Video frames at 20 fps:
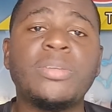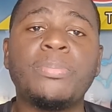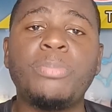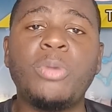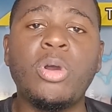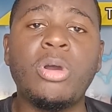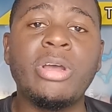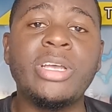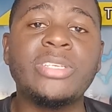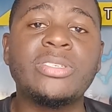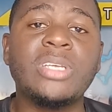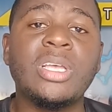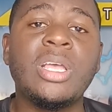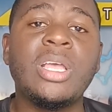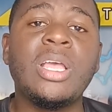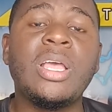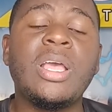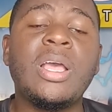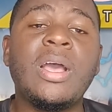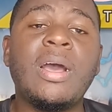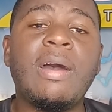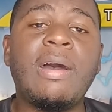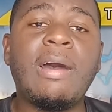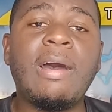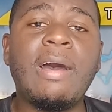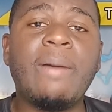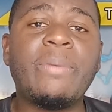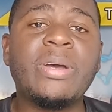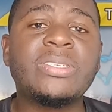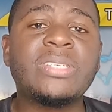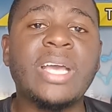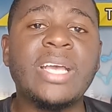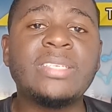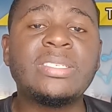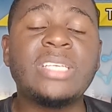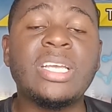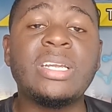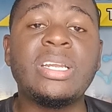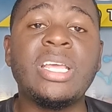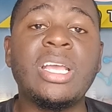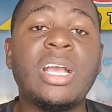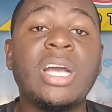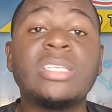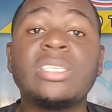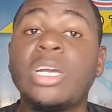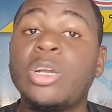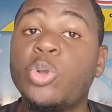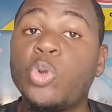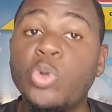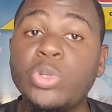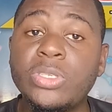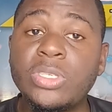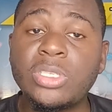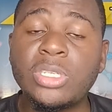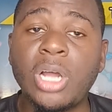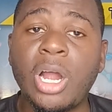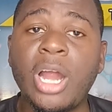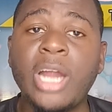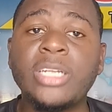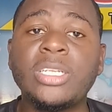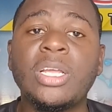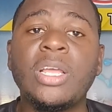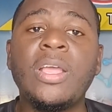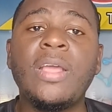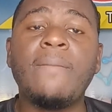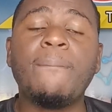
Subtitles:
The boys, as I said, they got a good start.